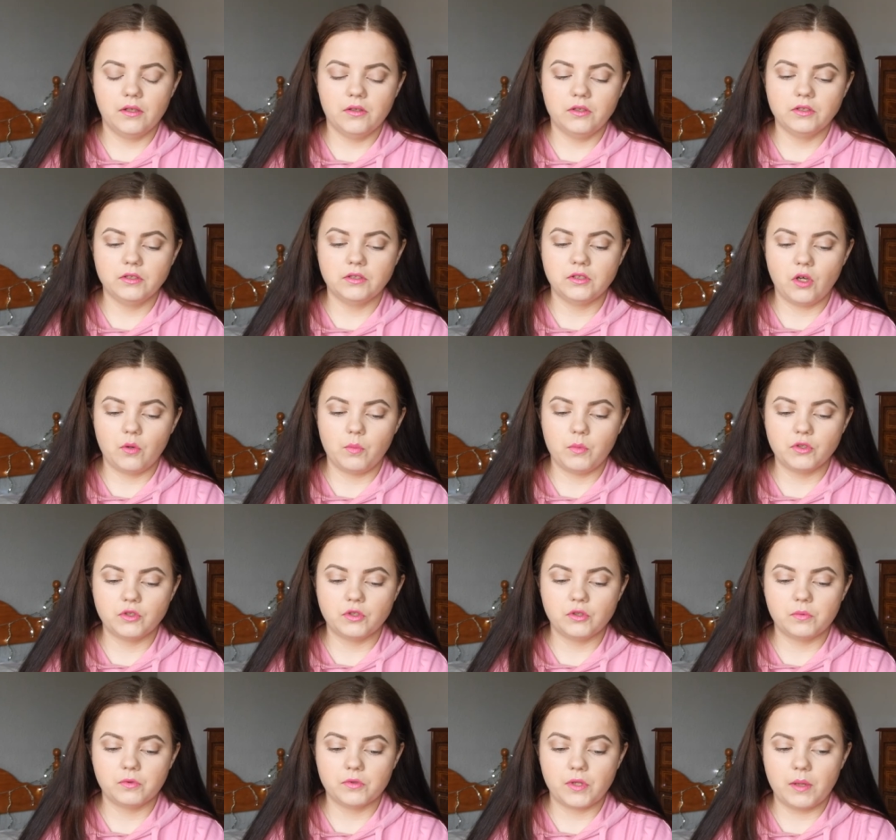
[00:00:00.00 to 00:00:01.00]
earn so much
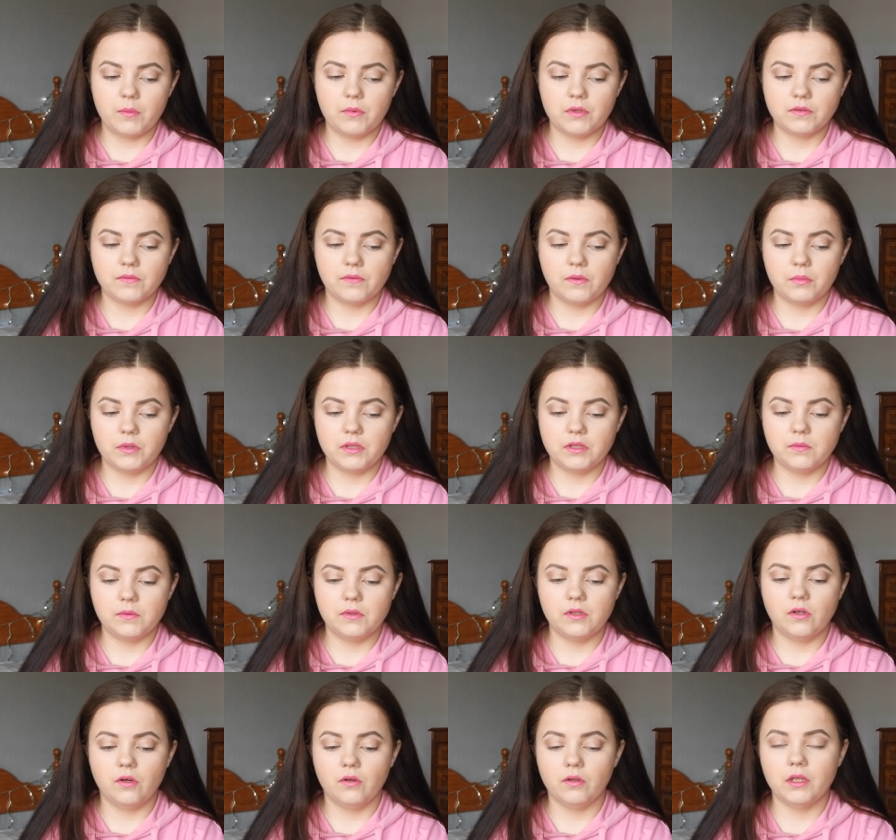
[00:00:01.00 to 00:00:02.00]
subscribers from this video,